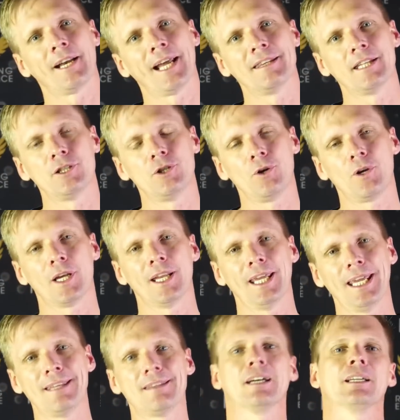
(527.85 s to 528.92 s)
and then you can
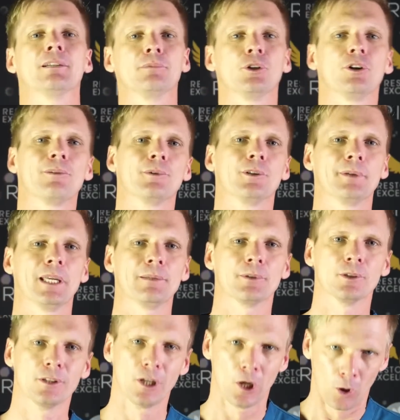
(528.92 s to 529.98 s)
either employ more
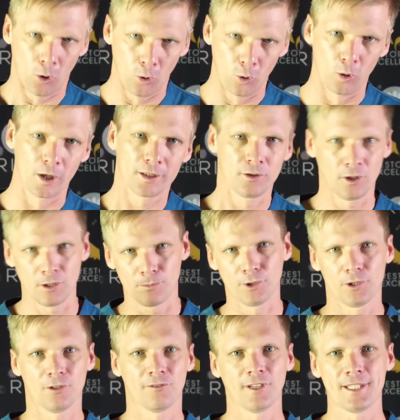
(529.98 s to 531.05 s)
people or you can
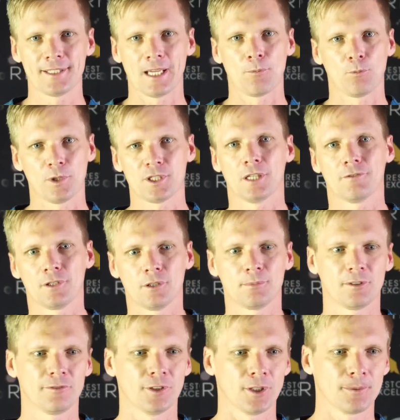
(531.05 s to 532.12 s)
put your fees up, whichever you
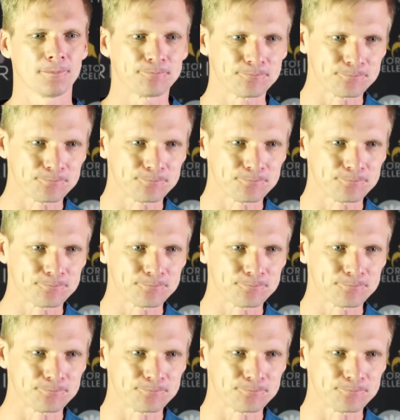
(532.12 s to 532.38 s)
prefer.